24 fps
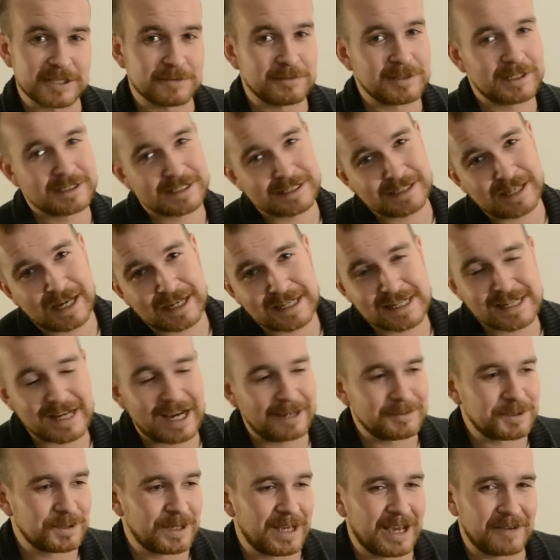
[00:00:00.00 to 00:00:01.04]
because a lot of
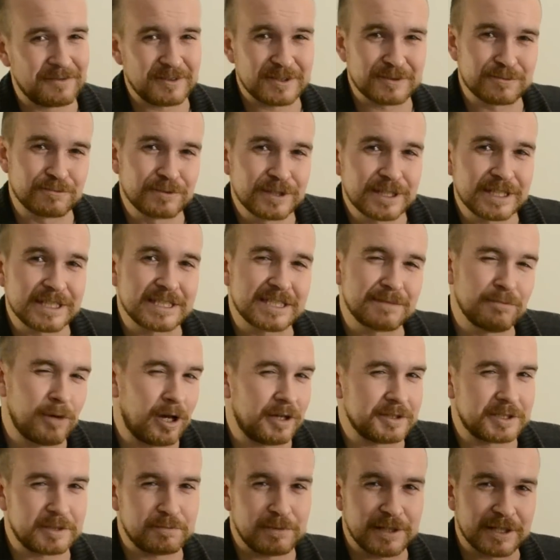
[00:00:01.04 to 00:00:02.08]
times you have these really
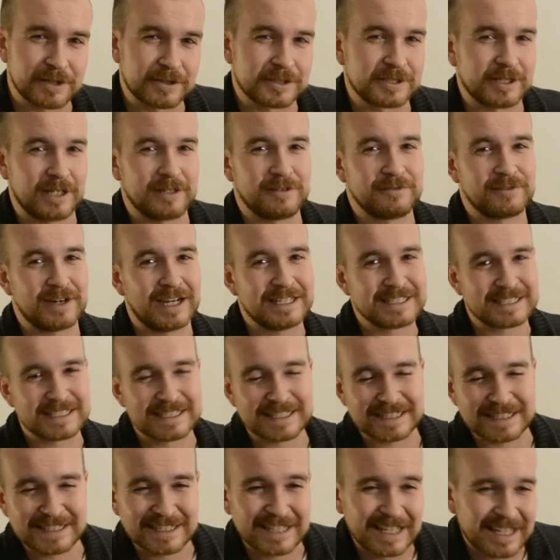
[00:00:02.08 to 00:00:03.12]
small speakers on
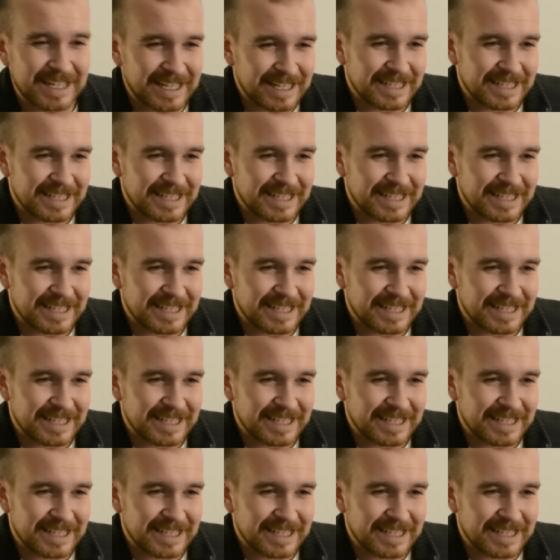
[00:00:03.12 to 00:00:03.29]
devices and